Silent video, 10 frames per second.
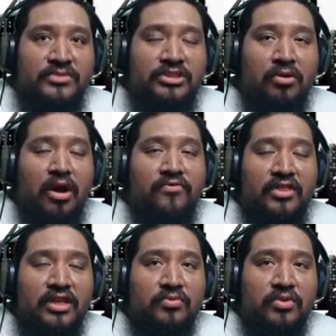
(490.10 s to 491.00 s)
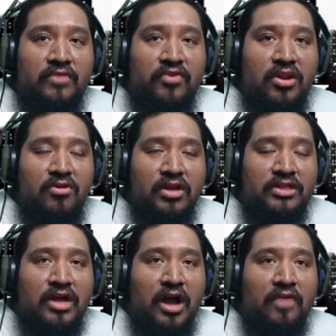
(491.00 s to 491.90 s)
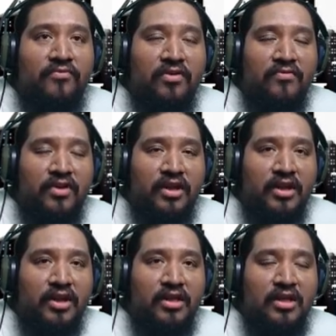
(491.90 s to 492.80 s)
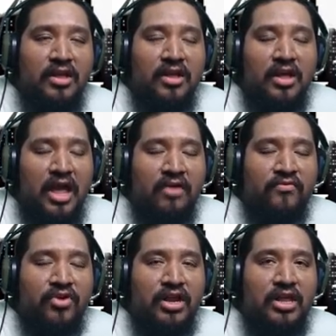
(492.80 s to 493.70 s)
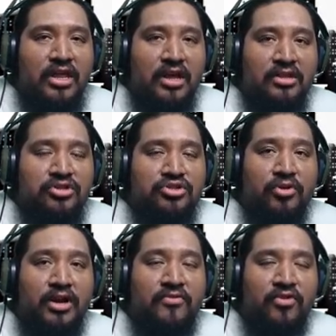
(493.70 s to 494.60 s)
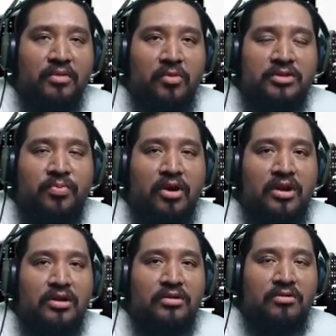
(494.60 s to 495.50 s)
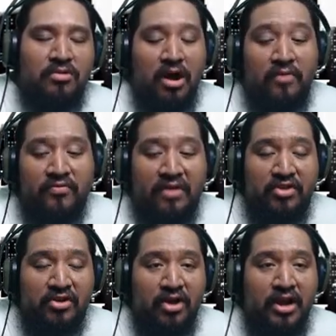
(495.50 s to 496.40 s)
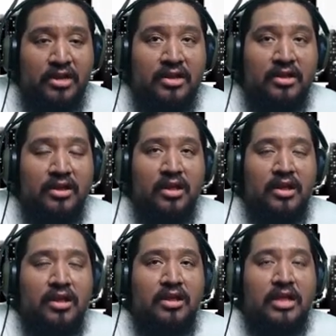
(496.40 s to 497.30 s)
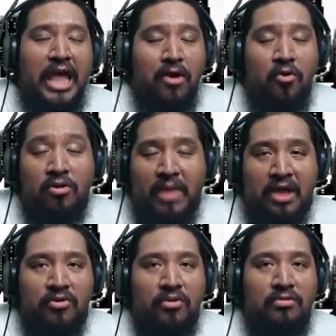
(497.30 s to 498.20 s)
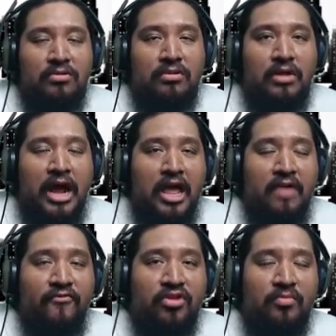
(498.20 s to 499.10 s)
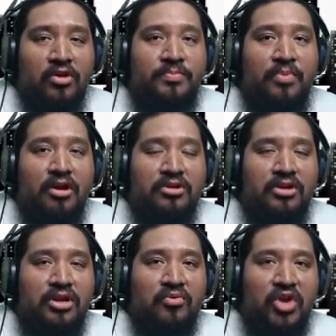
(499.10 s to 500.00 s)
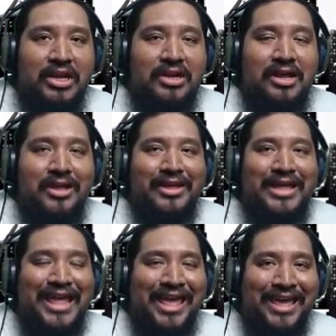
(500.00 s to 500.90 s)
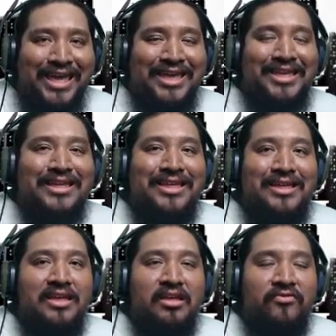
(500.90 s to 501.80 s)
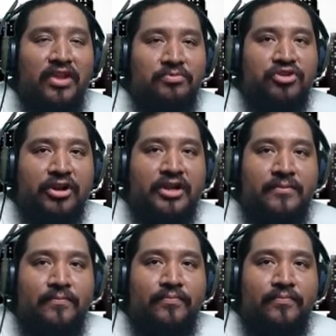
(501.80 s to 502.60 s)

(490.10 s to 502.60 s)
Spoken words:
so off of this one, if you notice, off of every trick for the most part, or off of every grind or manual, I am for the most part doing a flip trick.